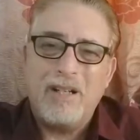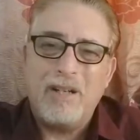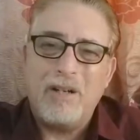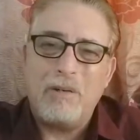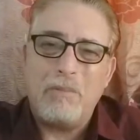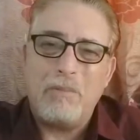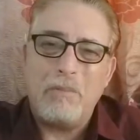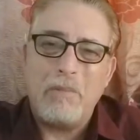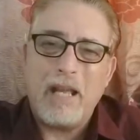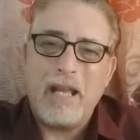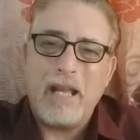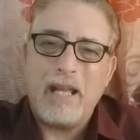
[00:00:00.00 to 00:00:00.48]

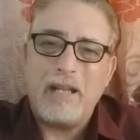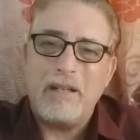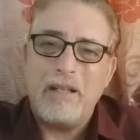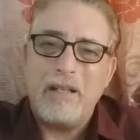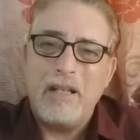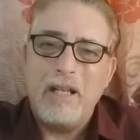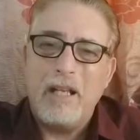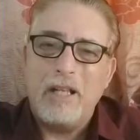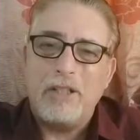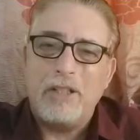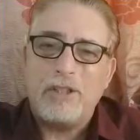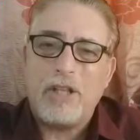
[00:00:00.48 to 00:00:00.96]
Oh, man.
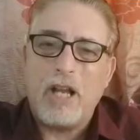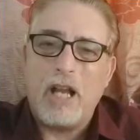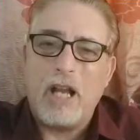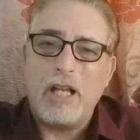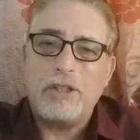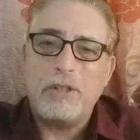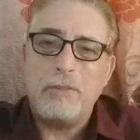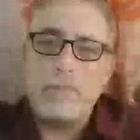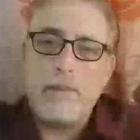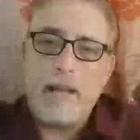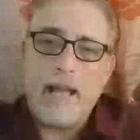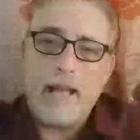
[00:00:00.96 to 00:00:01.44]

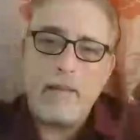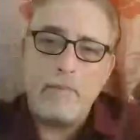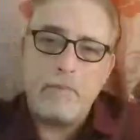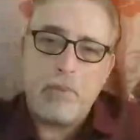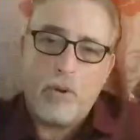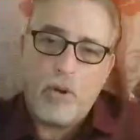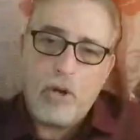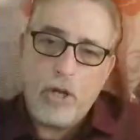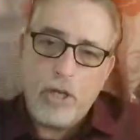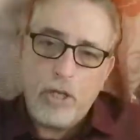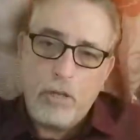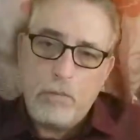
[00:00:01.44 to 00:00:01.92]
Scott's a
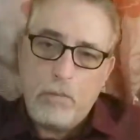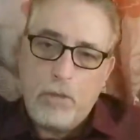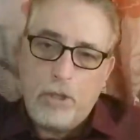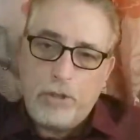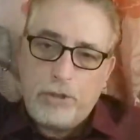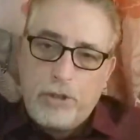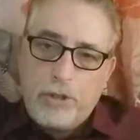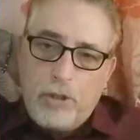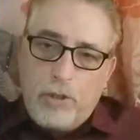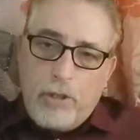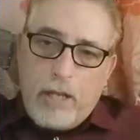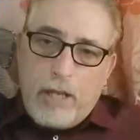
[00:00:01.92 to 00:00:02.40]
bad boy. You
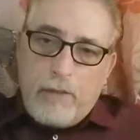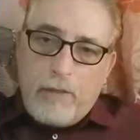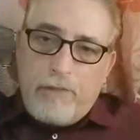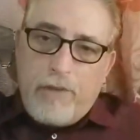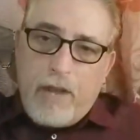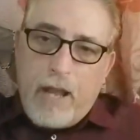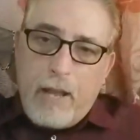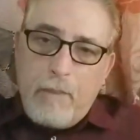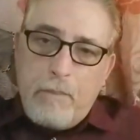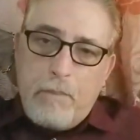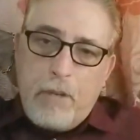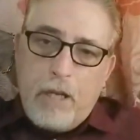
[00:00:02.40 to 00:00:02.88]
must donate
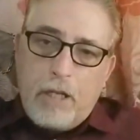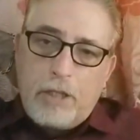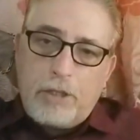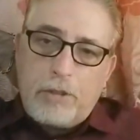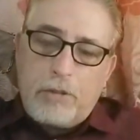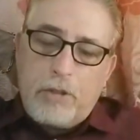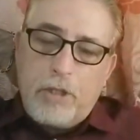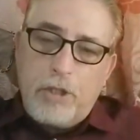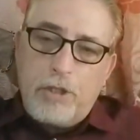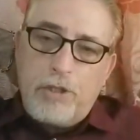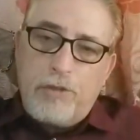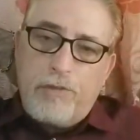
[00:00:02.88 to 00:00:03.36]

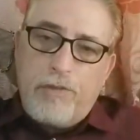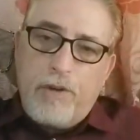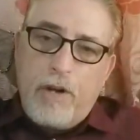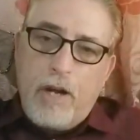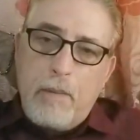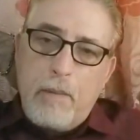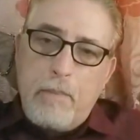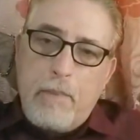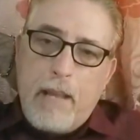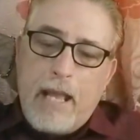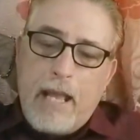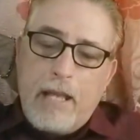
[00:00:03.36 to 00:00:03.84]
$5 because you're
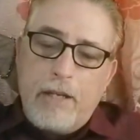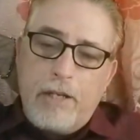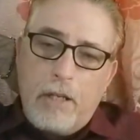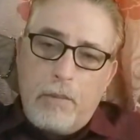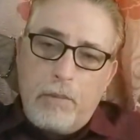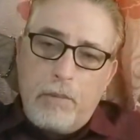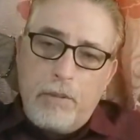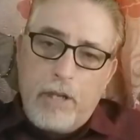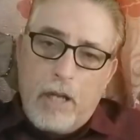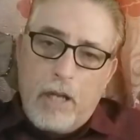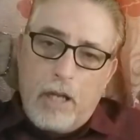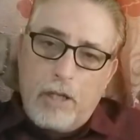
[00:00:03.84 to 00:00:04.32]
very bad,
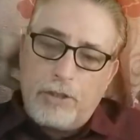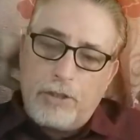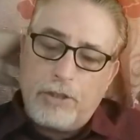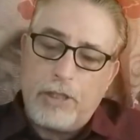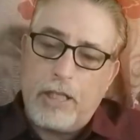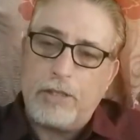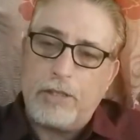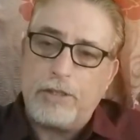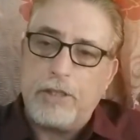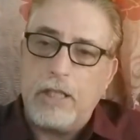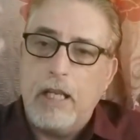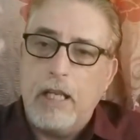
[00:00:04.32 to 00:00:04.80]
Double Dog
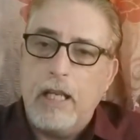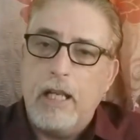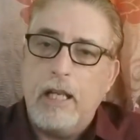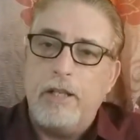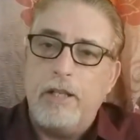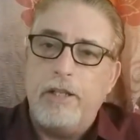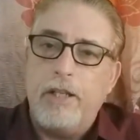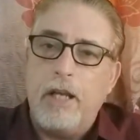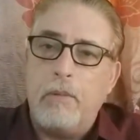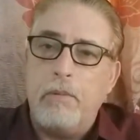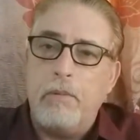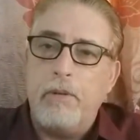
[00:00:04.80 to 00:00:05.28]
says.
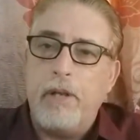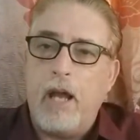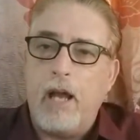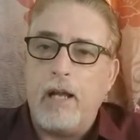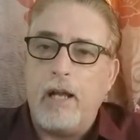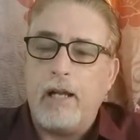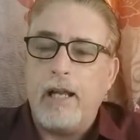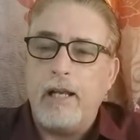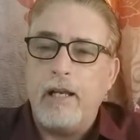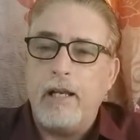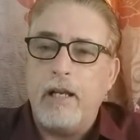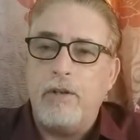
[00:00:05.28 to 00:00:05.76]
Double
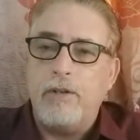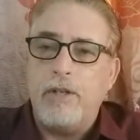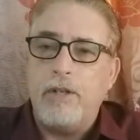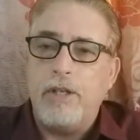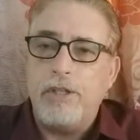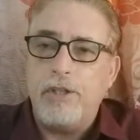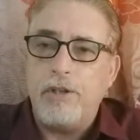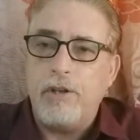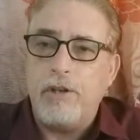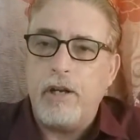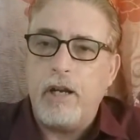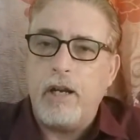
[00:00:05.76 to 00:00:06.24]
Dog, I know.
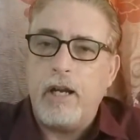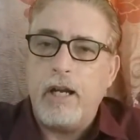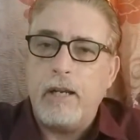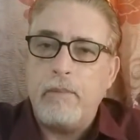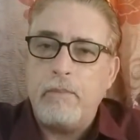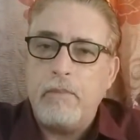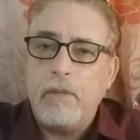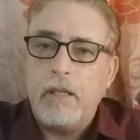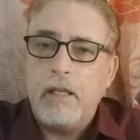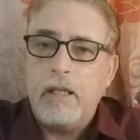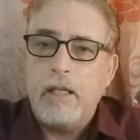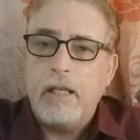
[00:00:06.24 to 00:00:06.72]
Did you hear
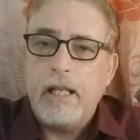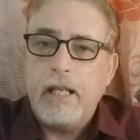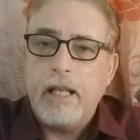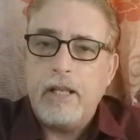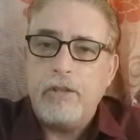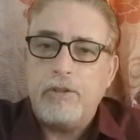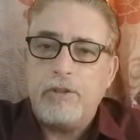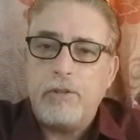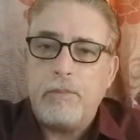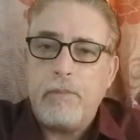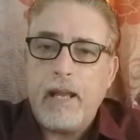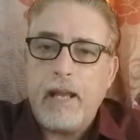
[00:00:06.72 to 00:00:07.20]
him?
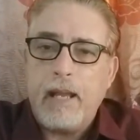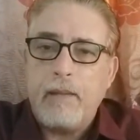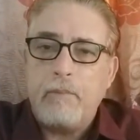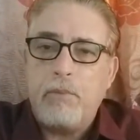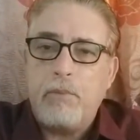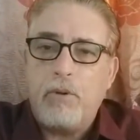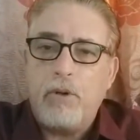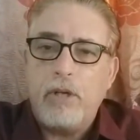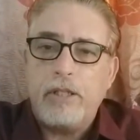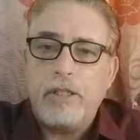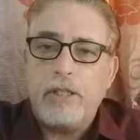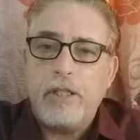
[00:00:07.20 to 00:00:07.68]
He's a bad
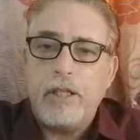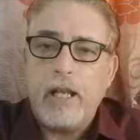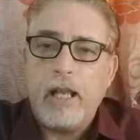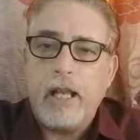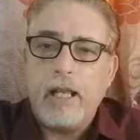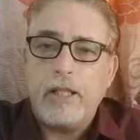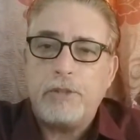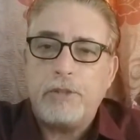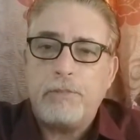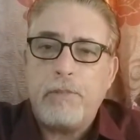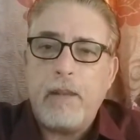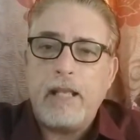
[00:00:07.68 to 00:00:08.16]
boy today.
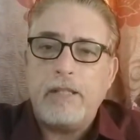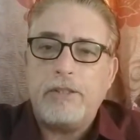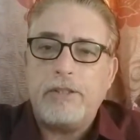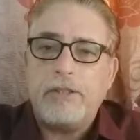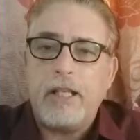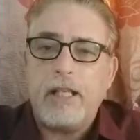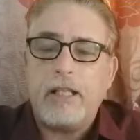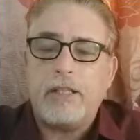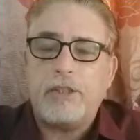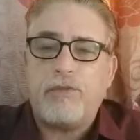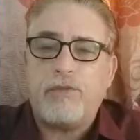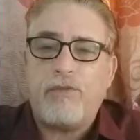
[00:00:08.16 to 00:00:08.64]

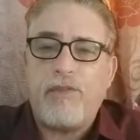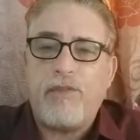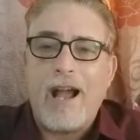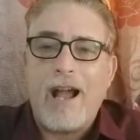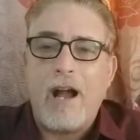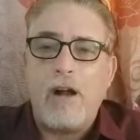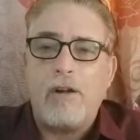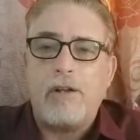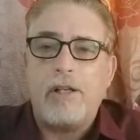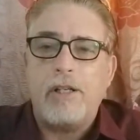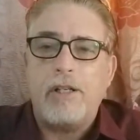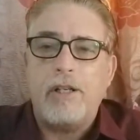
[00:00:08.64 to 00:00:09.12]
SpaceX
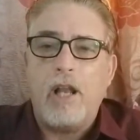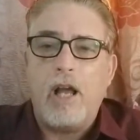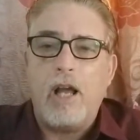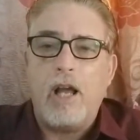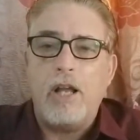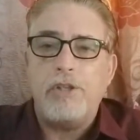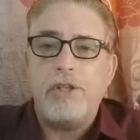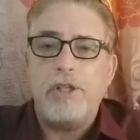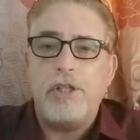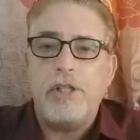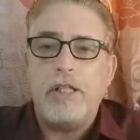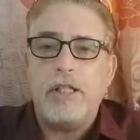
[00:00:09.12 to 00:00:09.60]
Falcon
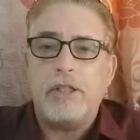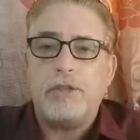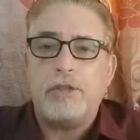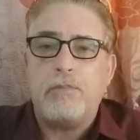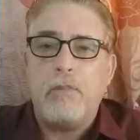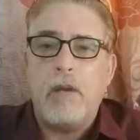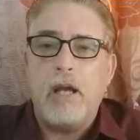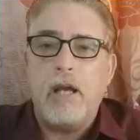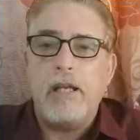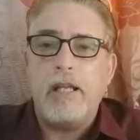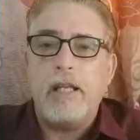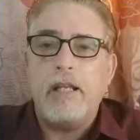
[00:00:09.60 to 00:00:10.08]
launching
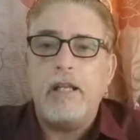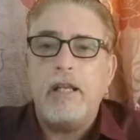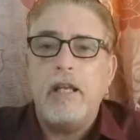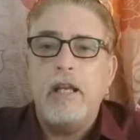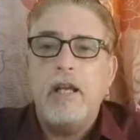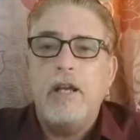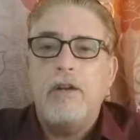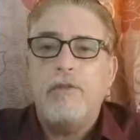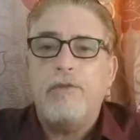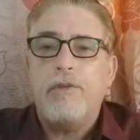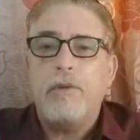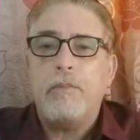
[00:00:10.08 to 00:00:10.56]
this Monday
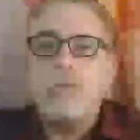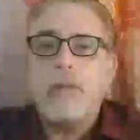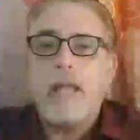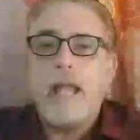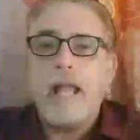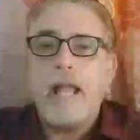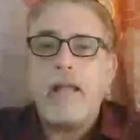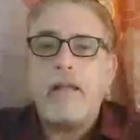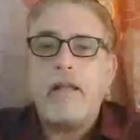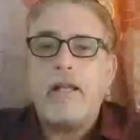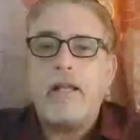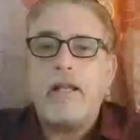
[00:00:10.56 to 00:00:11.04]
from
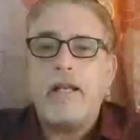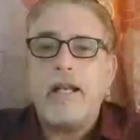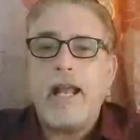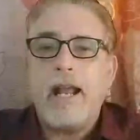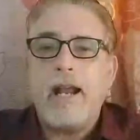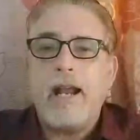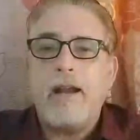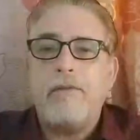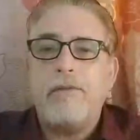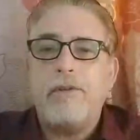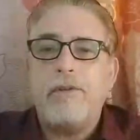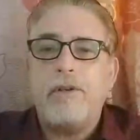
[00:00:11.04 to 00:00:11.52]
Cape
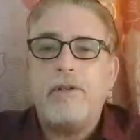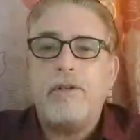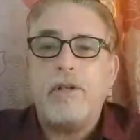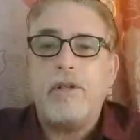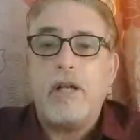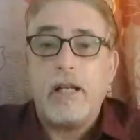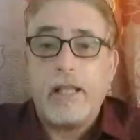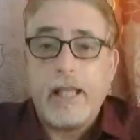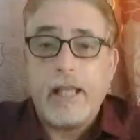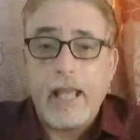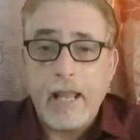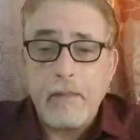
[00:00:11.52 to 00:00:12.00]

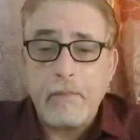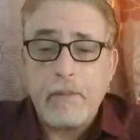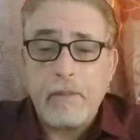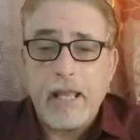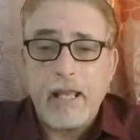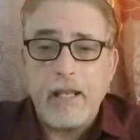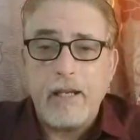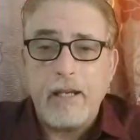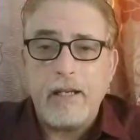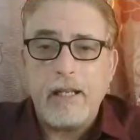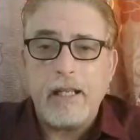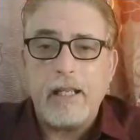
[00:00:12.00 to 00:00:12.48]

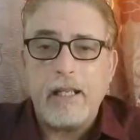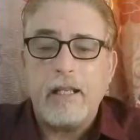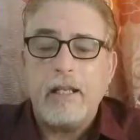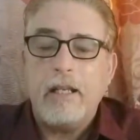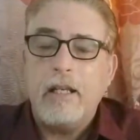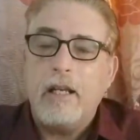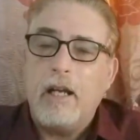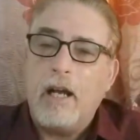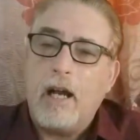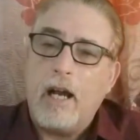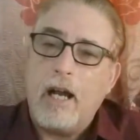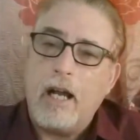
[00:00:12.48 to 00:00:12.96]
Kennedy.
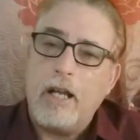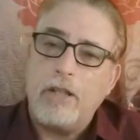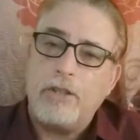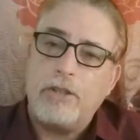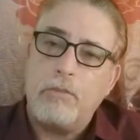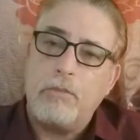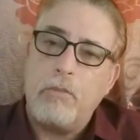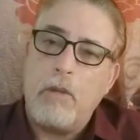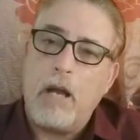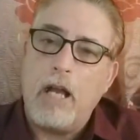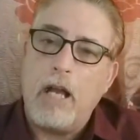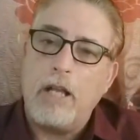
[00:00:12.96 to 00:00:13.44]

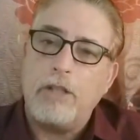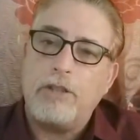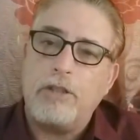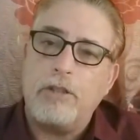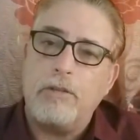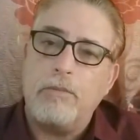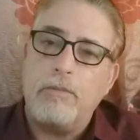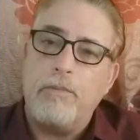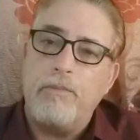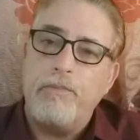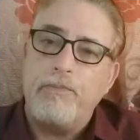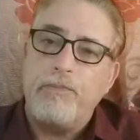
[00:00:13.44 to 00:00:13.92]
Awesome,
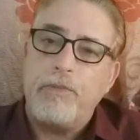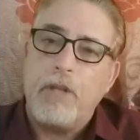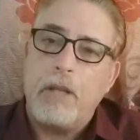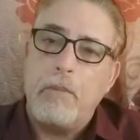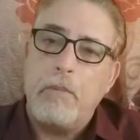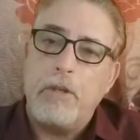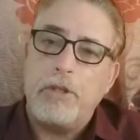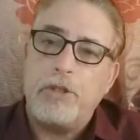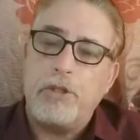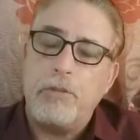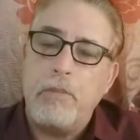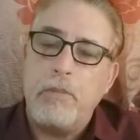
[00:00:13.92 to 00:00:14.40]
awesome.
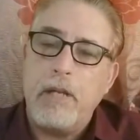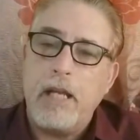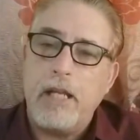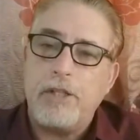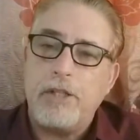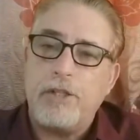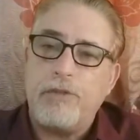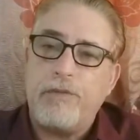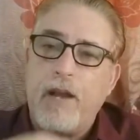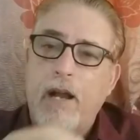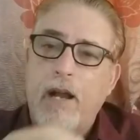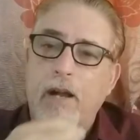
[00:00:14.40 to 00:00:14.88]
Mr.
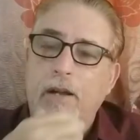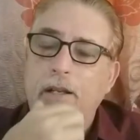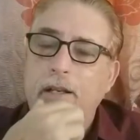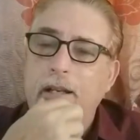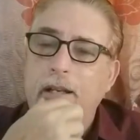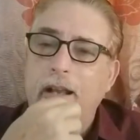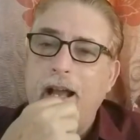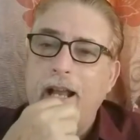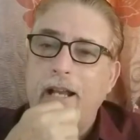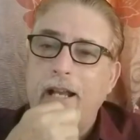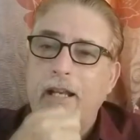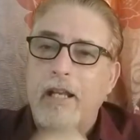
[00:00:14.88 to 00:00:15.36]
Mitch,
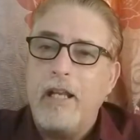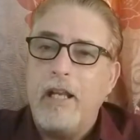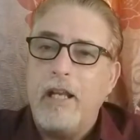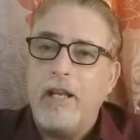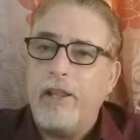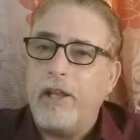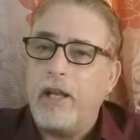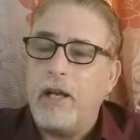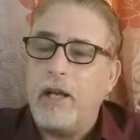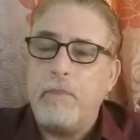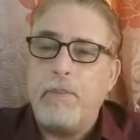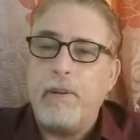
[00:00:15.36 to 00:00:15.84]
Falcon 9.
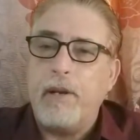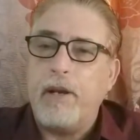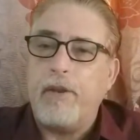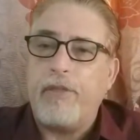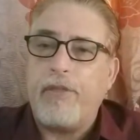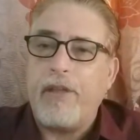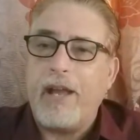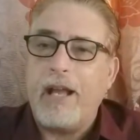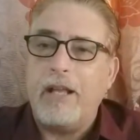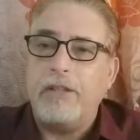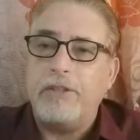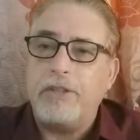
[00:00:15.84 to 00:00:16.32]
They're going to put
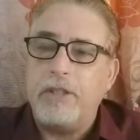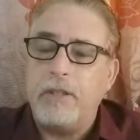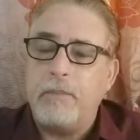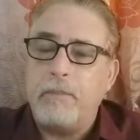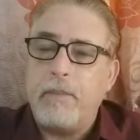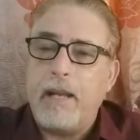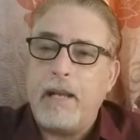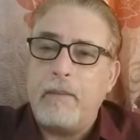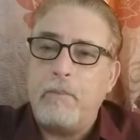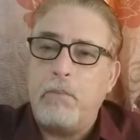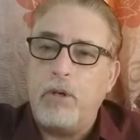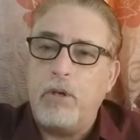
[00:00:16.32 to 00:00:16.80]
1,000
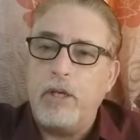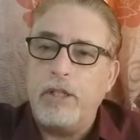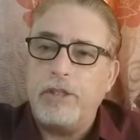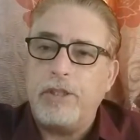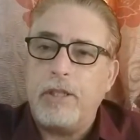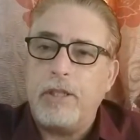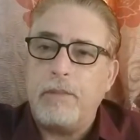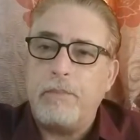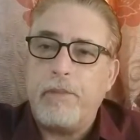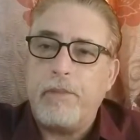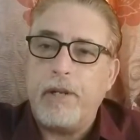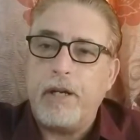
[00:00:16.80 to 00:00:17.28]
of bad
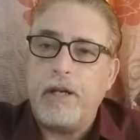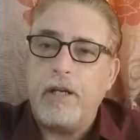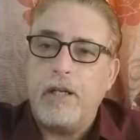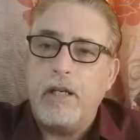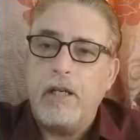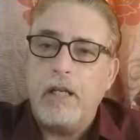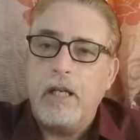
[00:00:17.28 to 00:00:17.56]
boys up there.